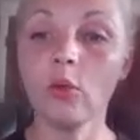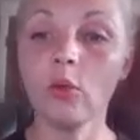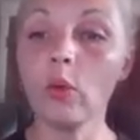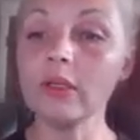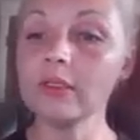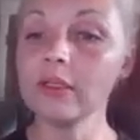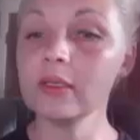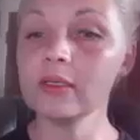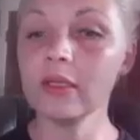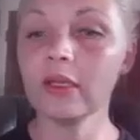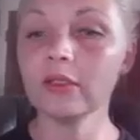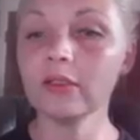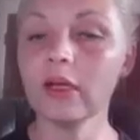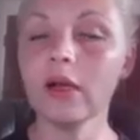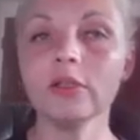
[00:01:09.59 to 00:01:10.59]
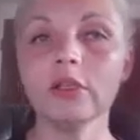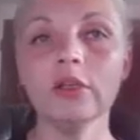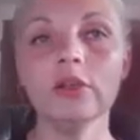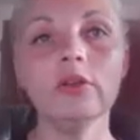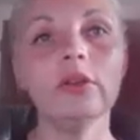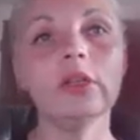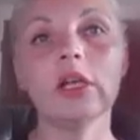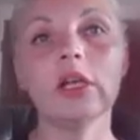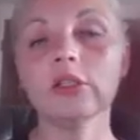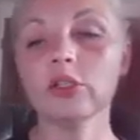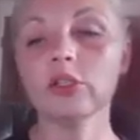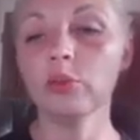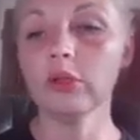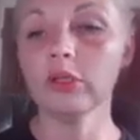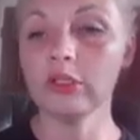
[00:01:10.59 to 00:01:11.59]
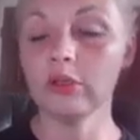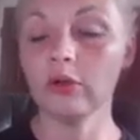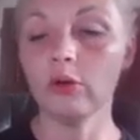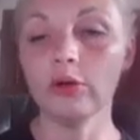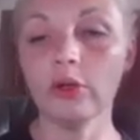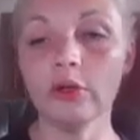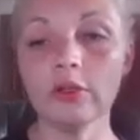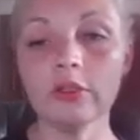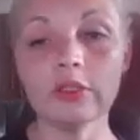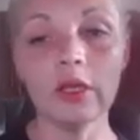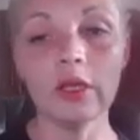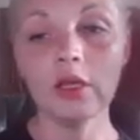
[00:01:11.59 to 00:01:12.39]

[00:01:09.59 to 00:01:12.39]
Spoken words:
Once they see a doctor, the doctor puts in orders,